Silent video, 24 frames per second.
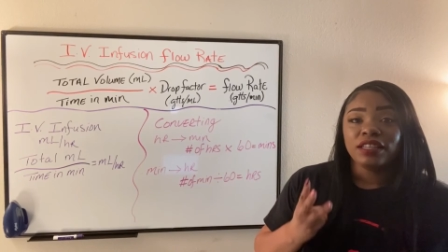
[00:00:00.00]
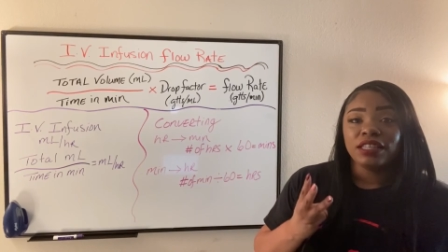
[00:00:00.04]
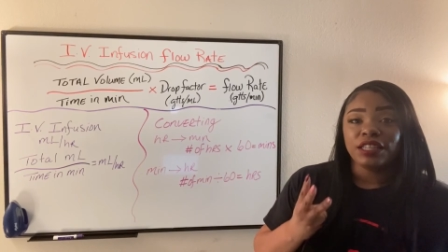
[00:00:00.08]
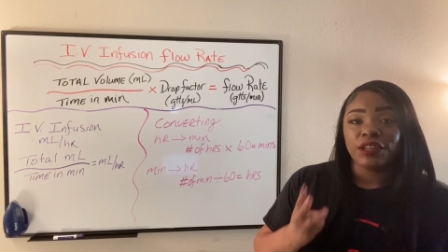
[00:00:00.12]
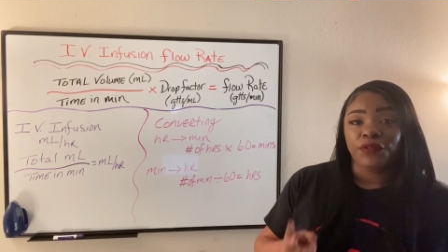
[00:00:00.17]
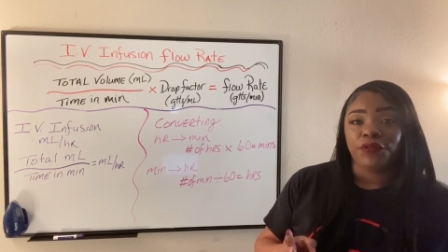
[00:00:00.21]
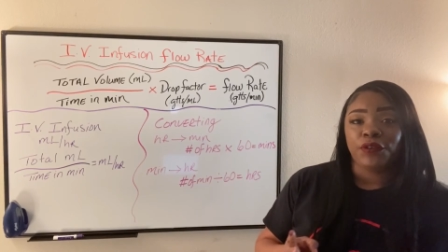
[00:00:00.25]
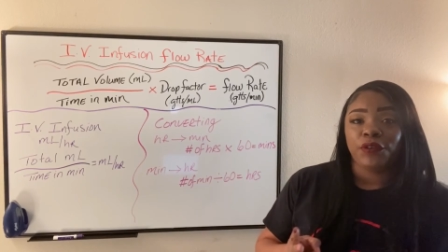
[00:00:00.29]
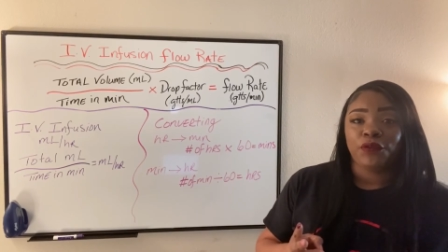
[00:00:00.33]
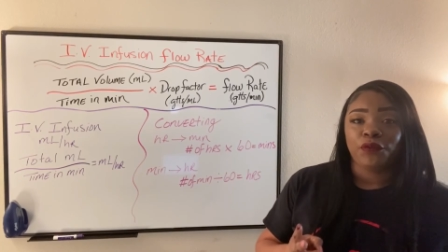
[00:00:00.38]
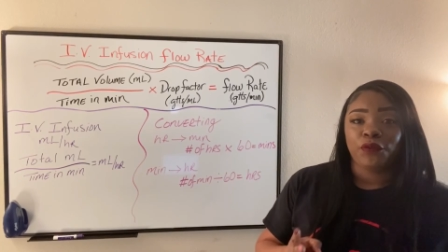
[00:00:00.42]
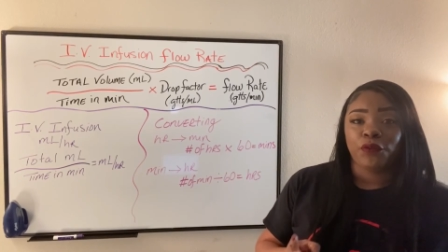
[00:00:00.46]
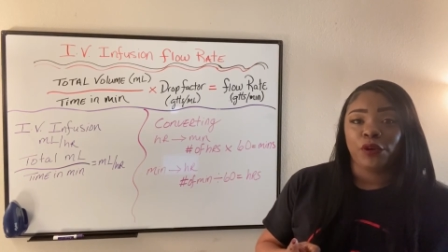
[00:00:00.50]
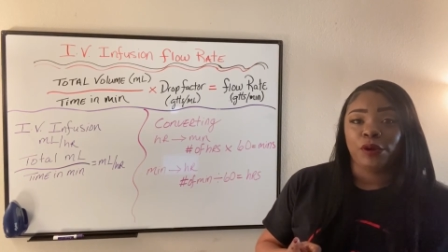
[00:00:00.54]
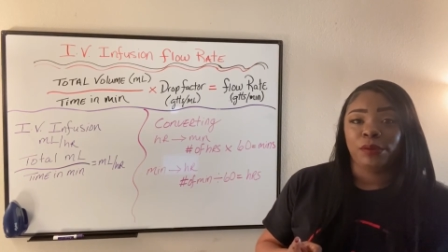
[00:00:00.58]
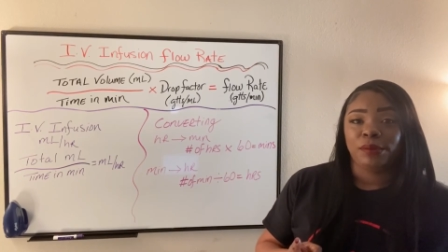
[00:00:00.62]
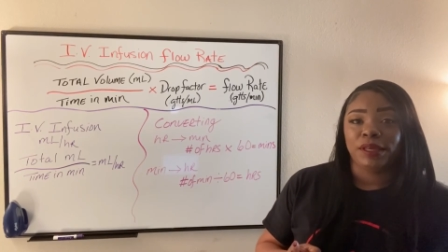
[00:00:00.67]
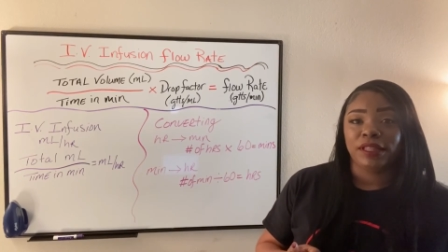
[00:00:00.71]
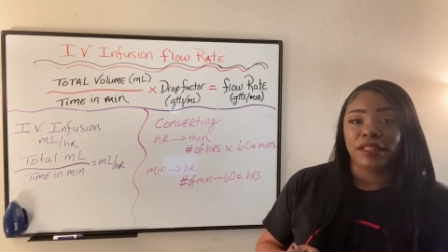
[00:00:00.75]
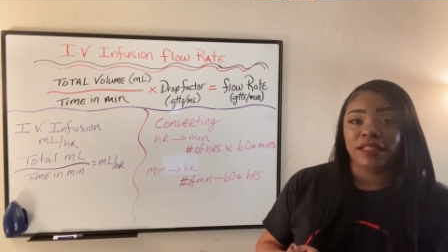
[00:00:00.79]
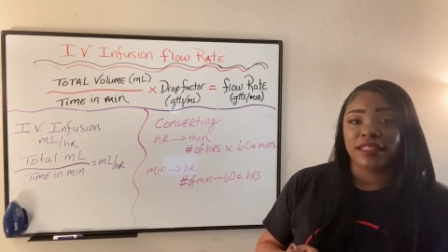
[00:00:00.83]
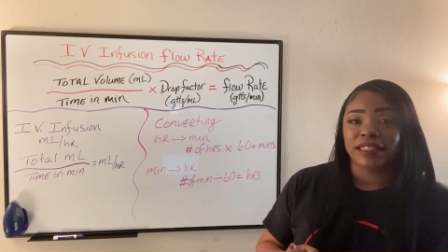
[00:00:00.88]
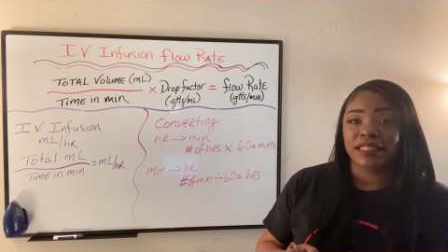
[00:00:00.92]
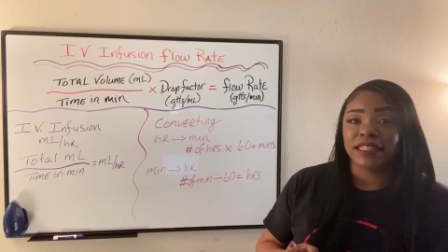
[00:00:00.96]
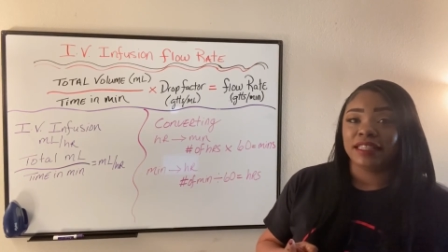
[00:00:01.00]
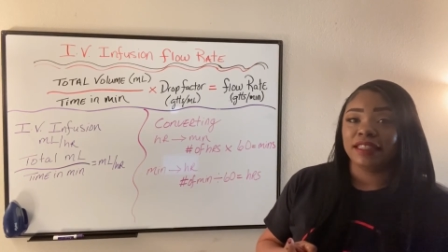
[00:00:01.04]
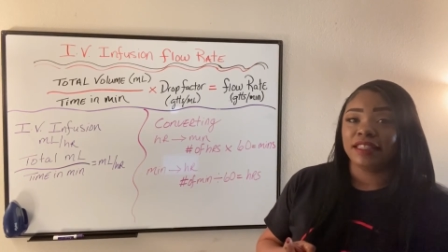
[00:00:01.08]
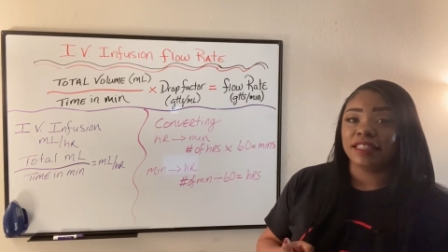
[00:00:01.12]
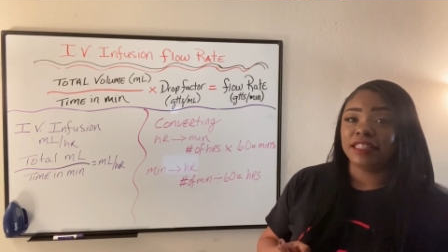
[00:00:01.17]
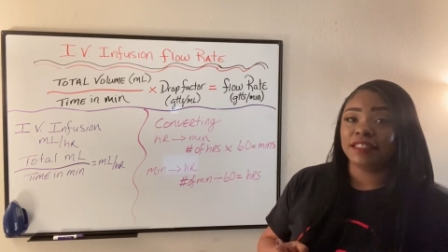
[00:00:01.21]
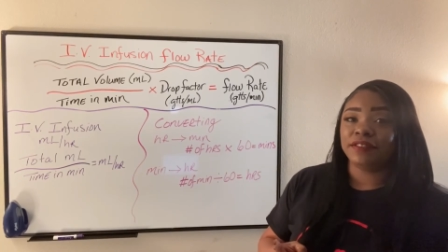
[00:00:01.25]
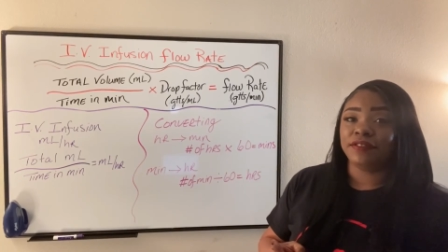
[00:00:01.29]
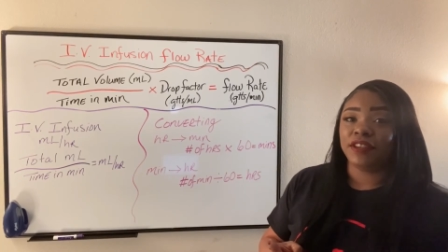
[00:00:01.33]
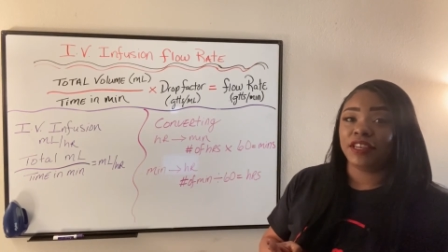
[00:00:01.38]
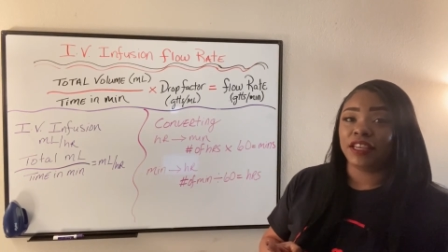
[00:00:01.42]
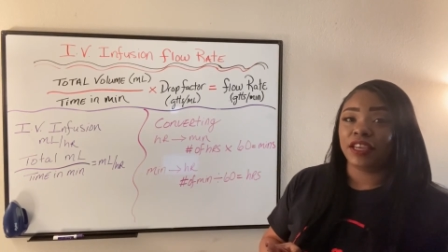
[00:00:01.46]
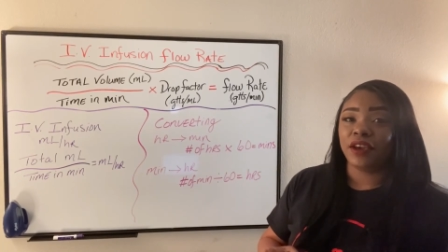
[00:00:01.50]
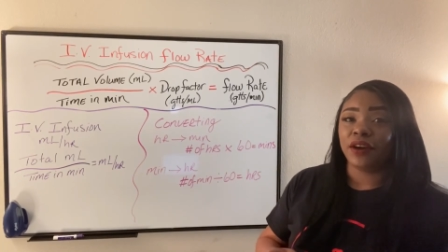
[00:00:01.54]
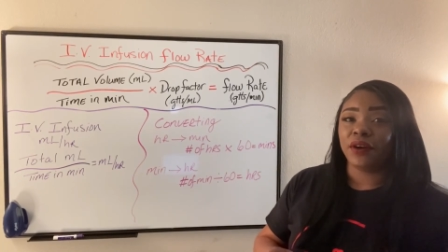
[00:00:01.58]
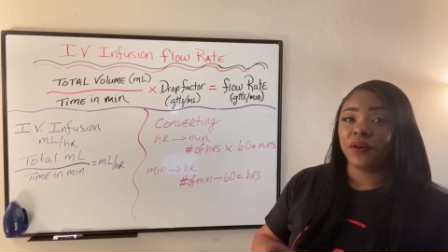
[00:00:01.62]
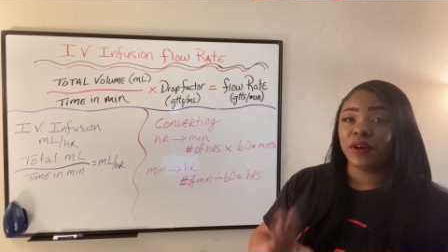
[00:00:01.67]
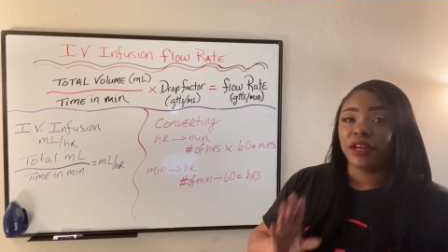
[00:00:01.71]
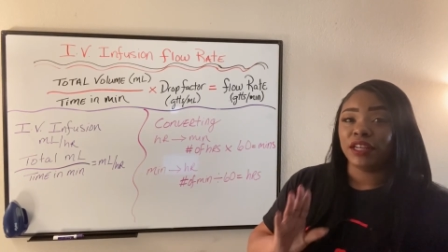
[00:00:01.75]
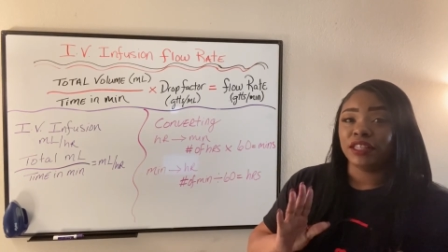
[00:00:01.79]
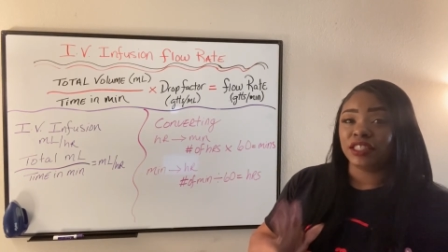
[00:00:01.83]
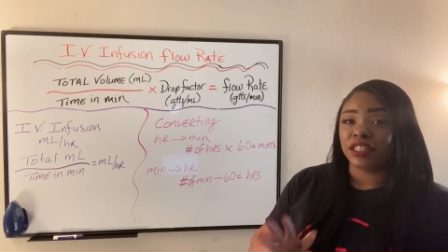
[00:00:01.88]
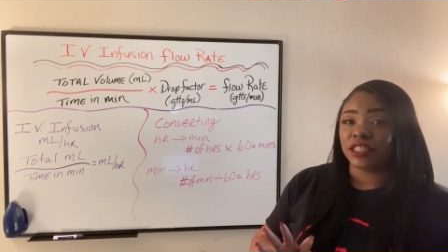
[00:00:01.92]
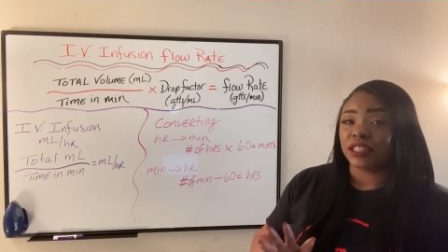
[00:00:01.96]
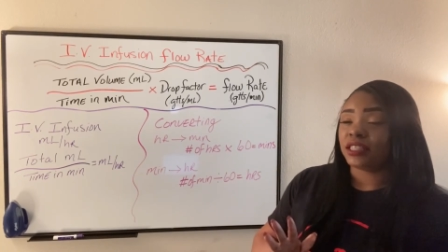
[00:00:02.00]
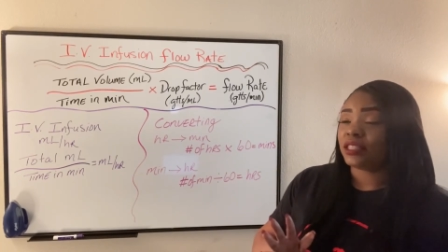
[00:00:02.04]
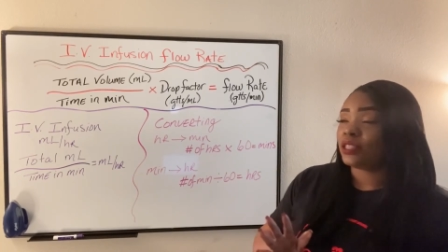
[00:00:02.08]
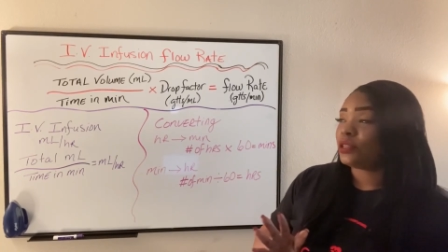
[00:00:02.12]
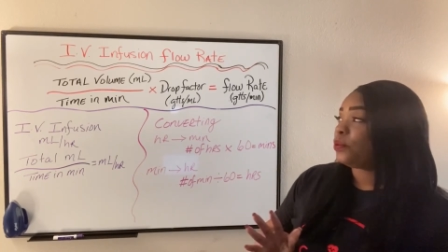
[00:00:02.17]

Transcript: different formulas in this video. And just